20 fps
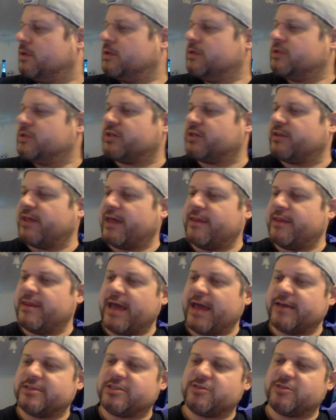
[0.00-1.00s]
So then
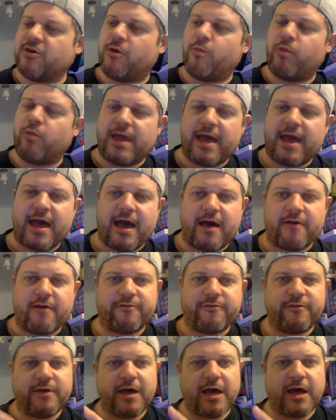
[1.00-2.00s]
next up we
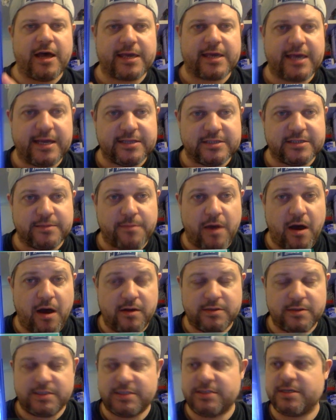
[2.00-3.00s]
have Kingdom
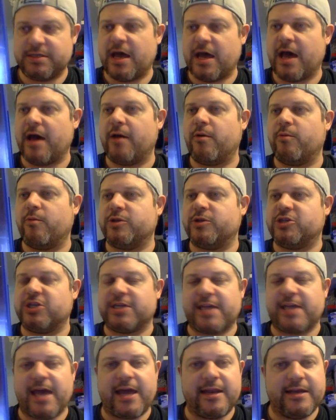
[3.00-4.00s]
Hearts, which
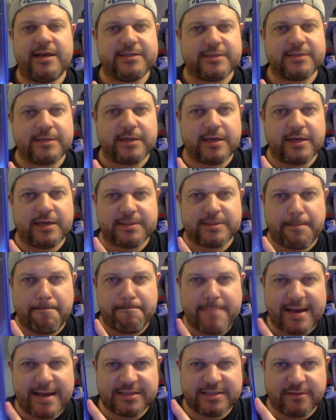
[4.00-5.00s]
again is a
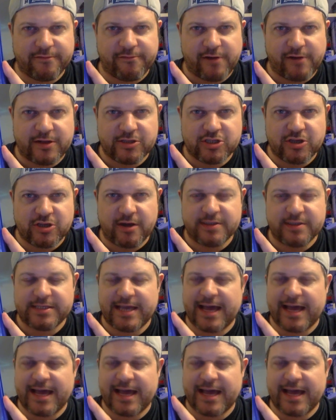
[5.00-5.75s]
massive franchise.